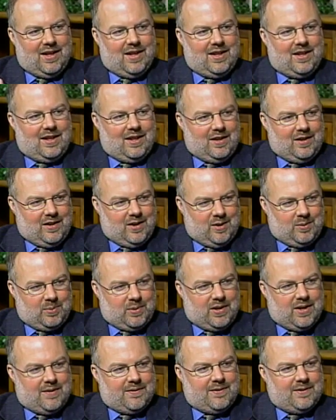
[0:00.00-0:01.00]
and then the
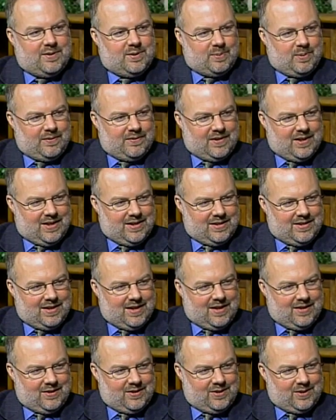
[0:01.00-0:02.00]
nonprofits provide
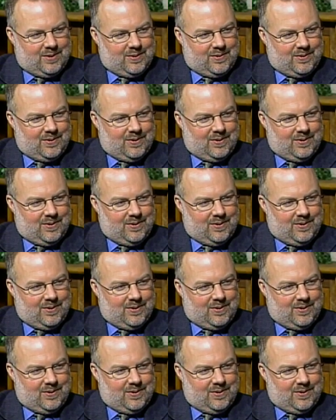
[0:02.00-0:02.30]
scholarships